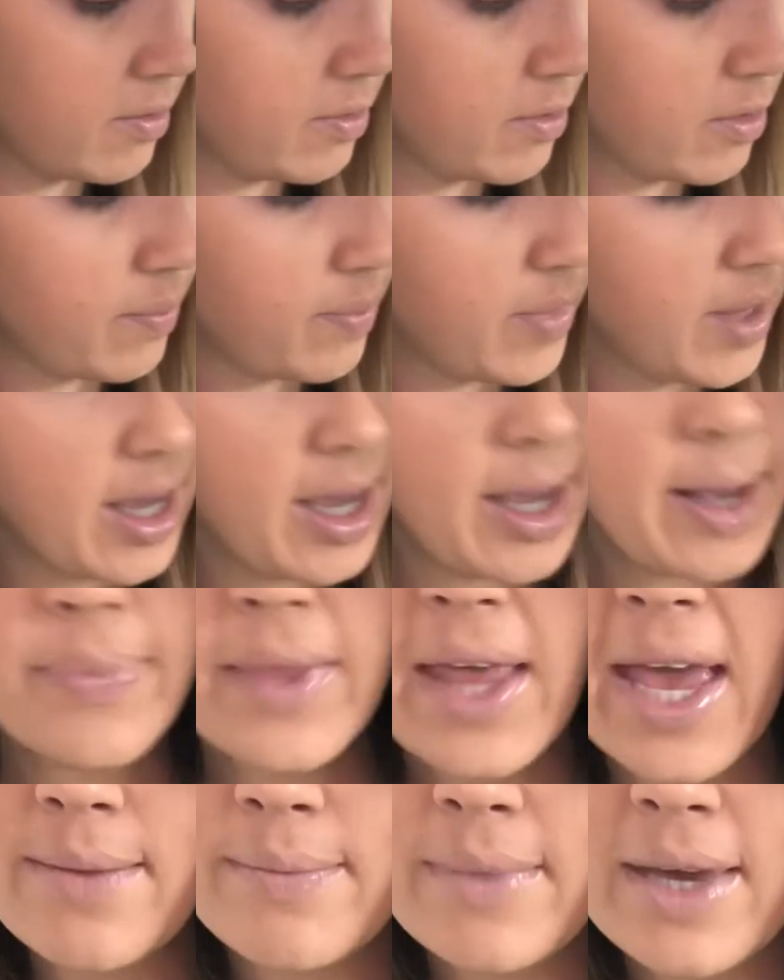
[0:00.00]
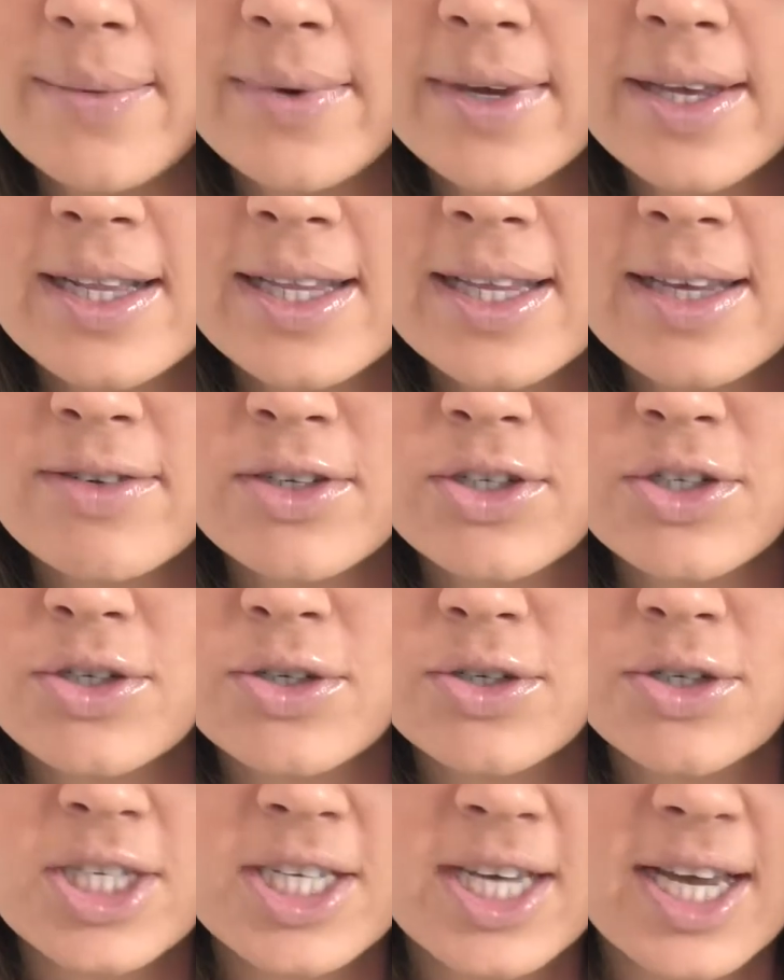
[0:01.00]
from there, and maybe it'll even
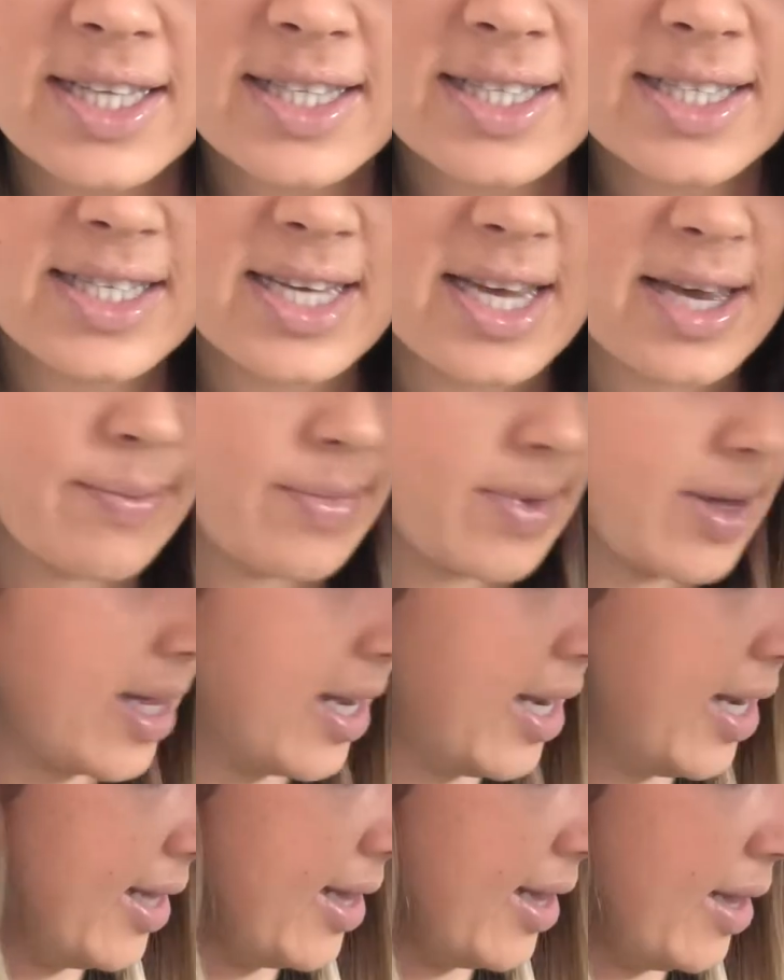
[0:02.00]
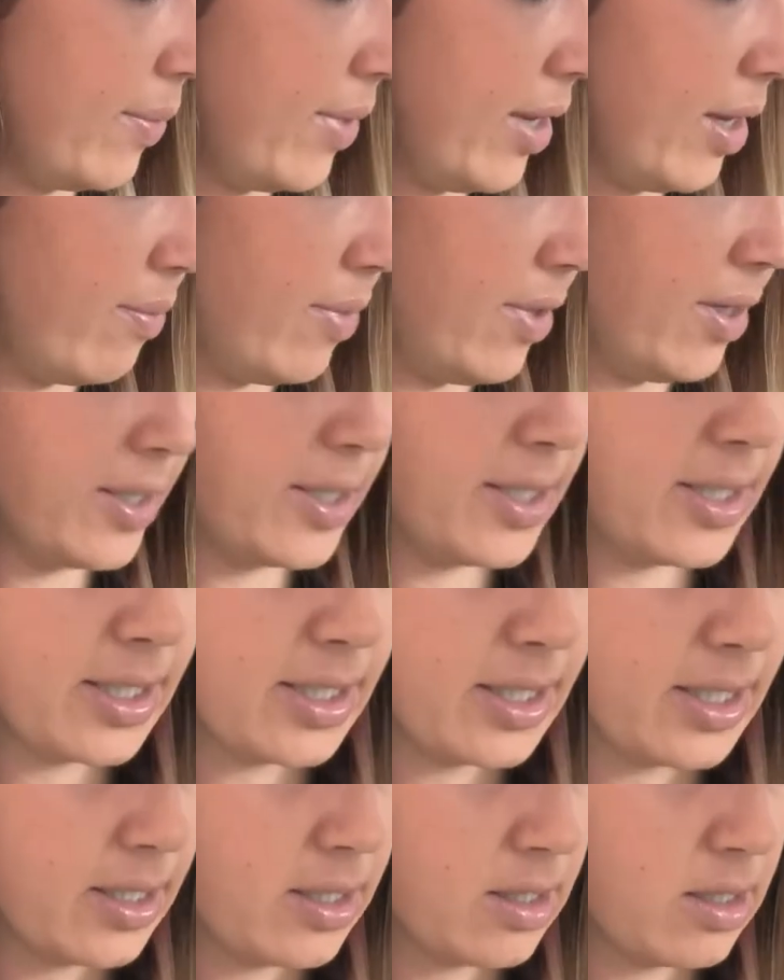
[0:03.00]
shoot out some little babies.